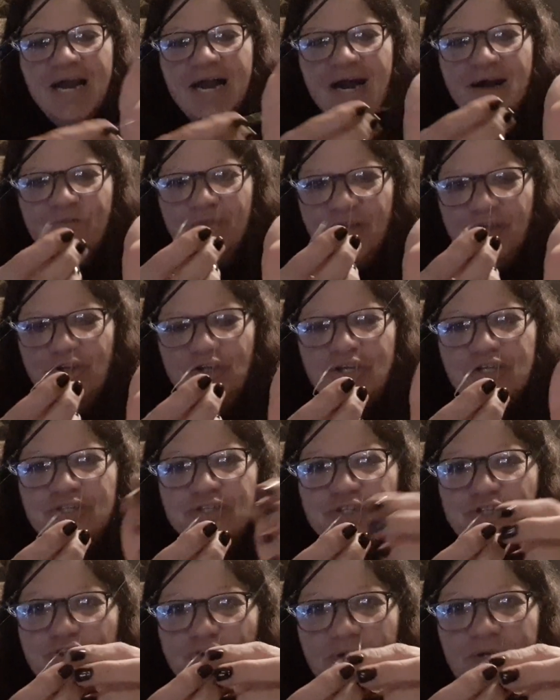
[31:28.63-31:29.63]
and then you can
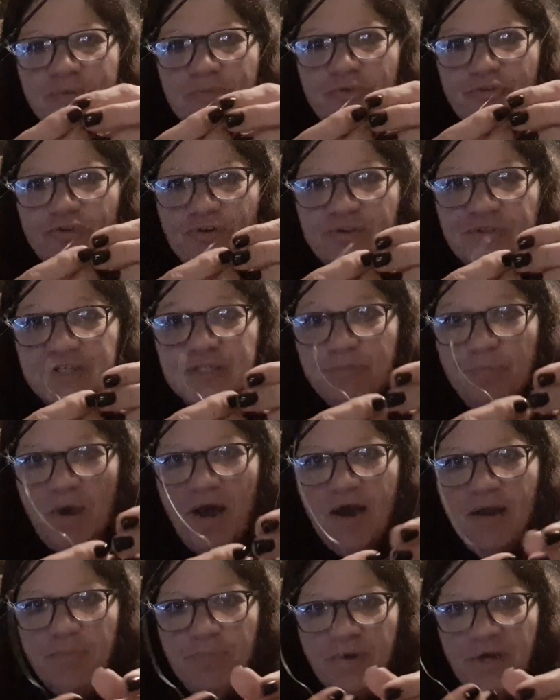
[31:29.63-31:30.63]
string them through the
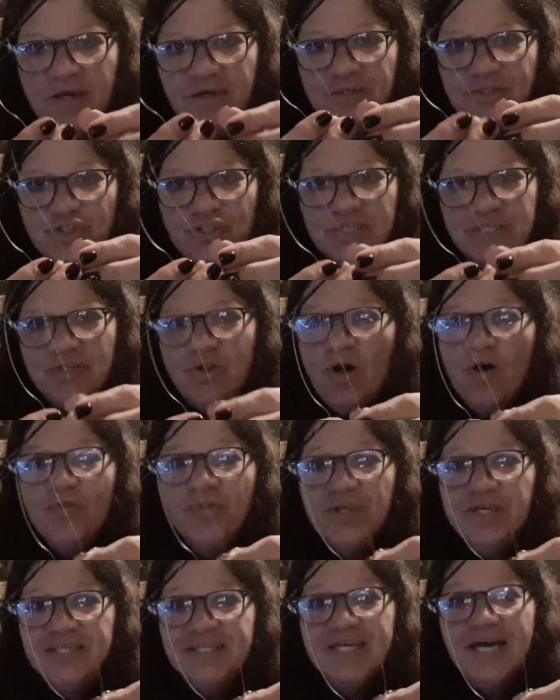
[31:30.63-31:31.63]
spark plugs just like this,